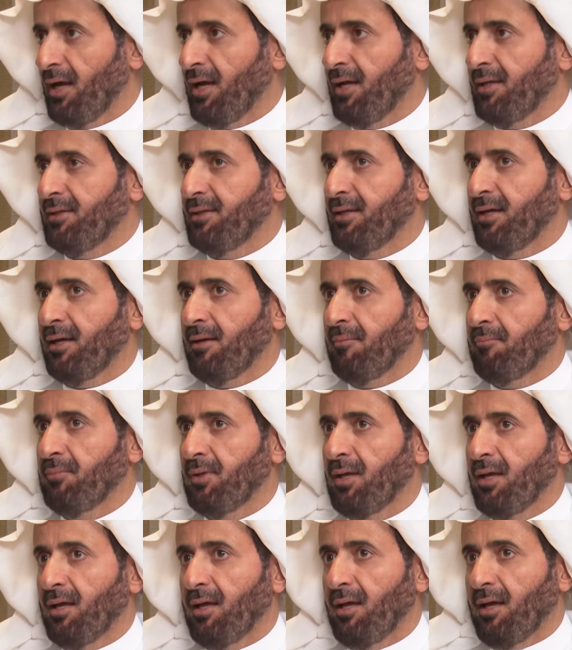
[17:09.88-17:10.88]
Yeah. And
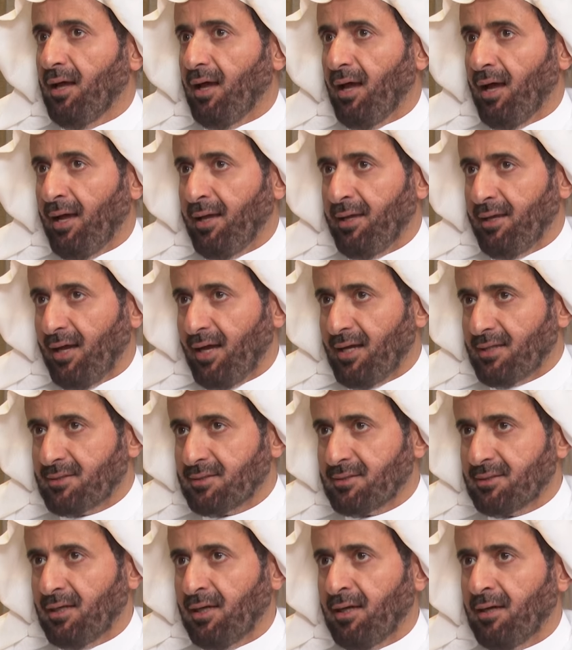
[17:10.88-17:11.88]
I
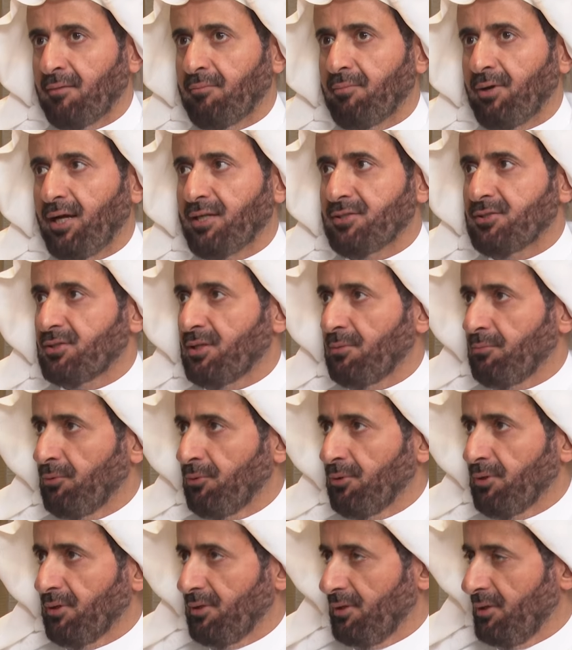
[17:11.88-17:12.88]
asked Hajj
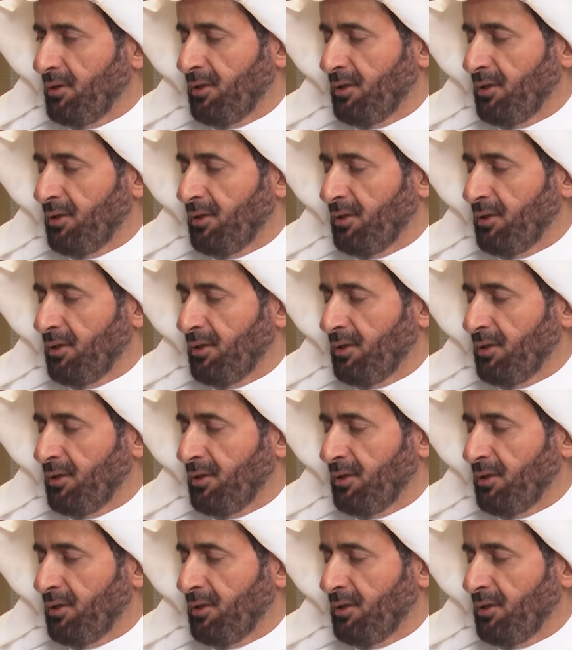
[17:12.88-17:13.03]
Tabung